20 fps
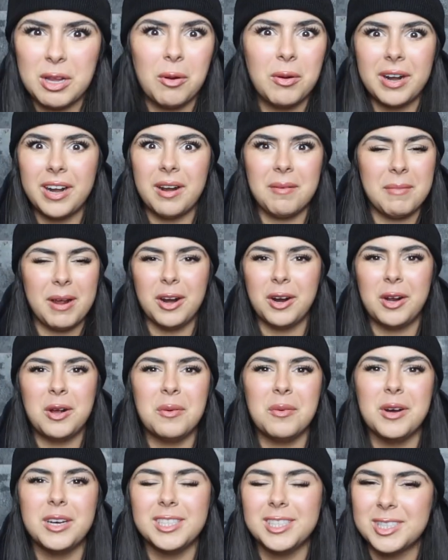no one in
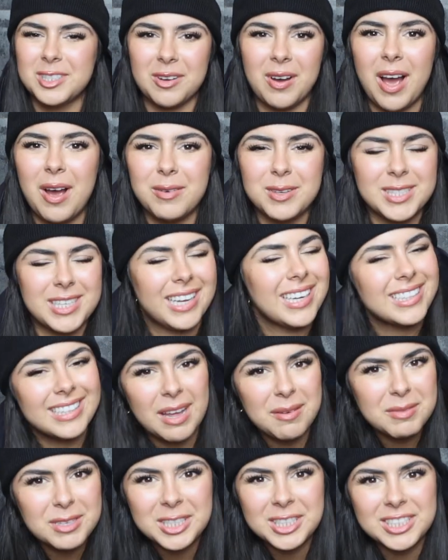America would. So I was like,
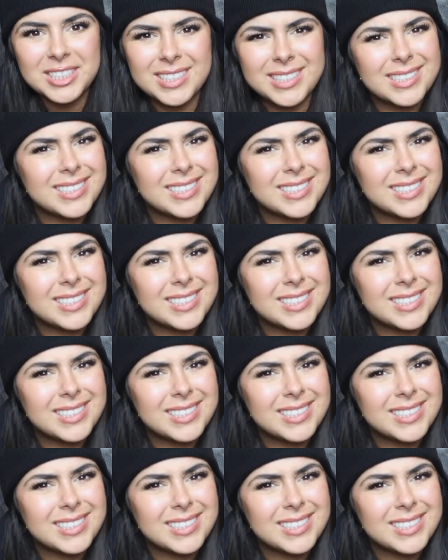let me just